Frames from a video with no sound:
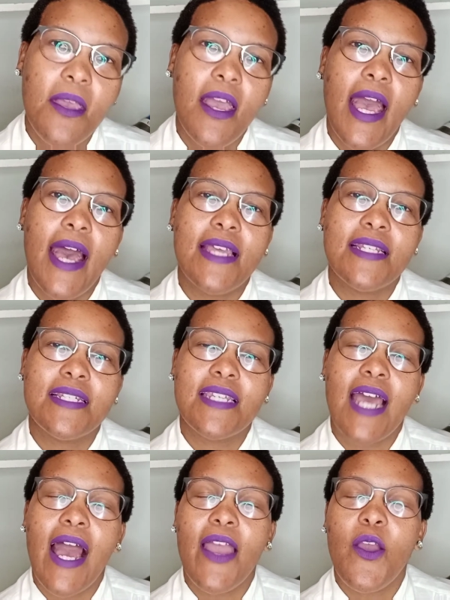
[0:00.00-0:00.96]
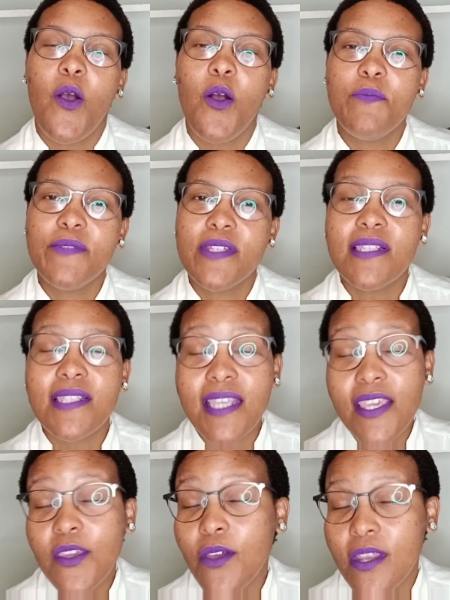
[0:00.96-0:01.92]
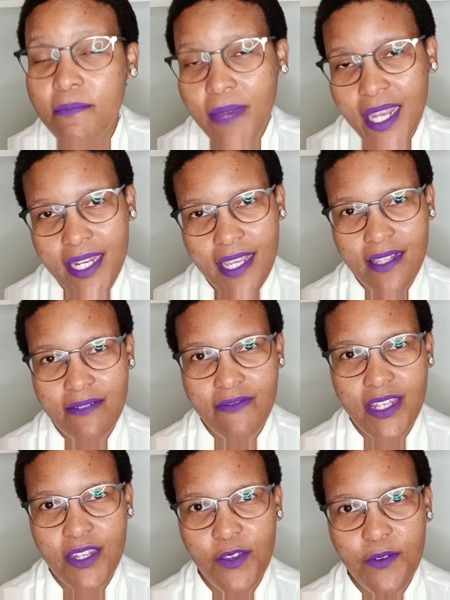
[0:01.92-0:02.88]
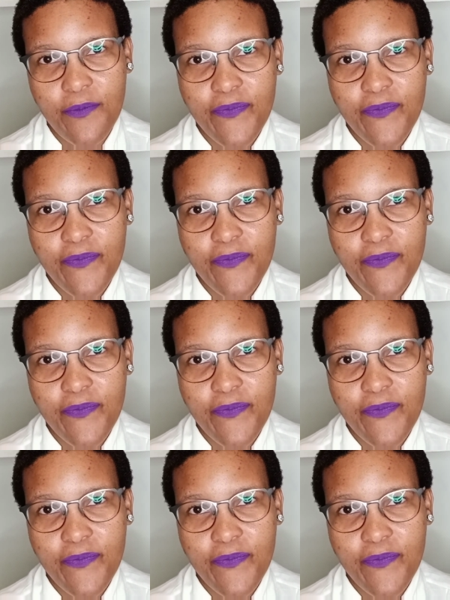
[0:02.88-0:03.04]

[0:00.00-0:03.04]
and I hope to see you in my next video.